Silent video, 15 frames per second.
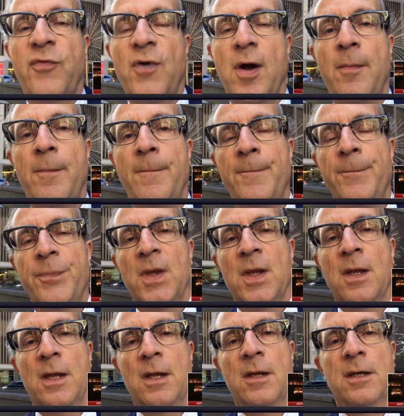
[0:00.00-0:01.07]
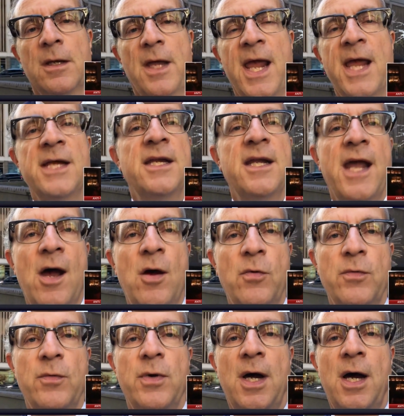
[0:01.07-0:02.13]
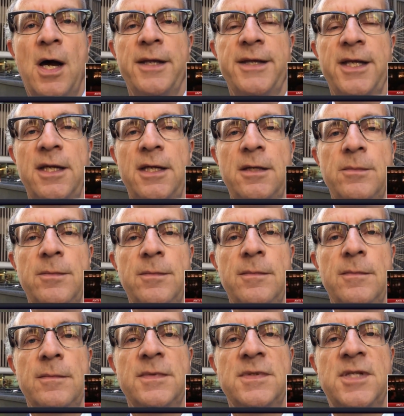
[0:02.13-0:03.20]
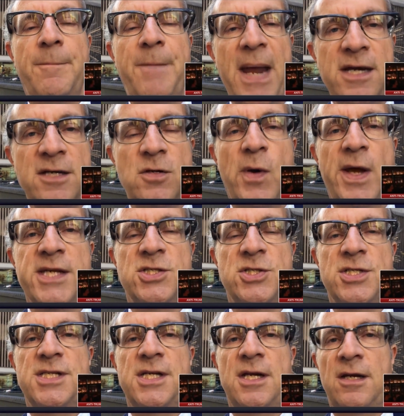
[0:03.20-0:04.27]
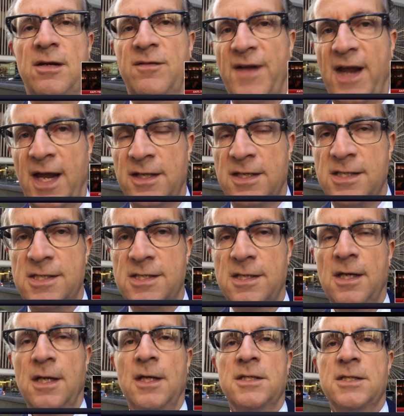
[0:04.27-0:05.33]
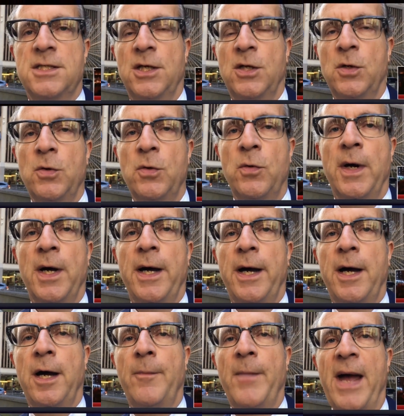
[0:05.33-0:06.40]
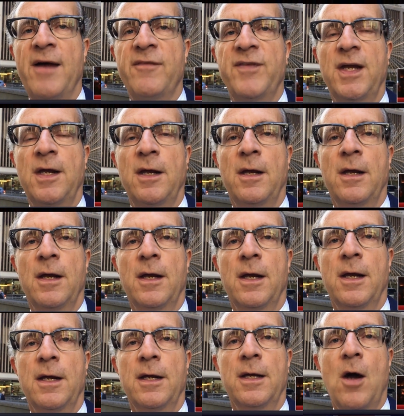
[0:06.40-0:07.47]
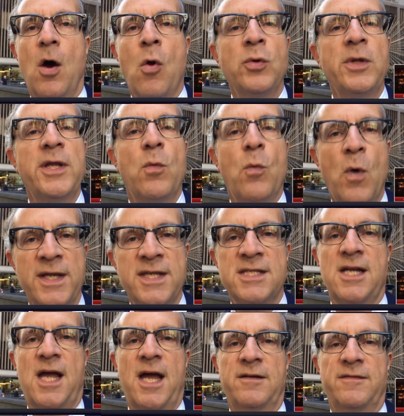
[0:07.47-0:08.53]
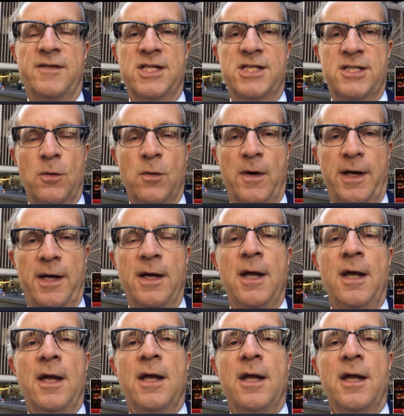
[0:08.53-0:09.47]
from handing out the debate questions in advance to having only one side of a story.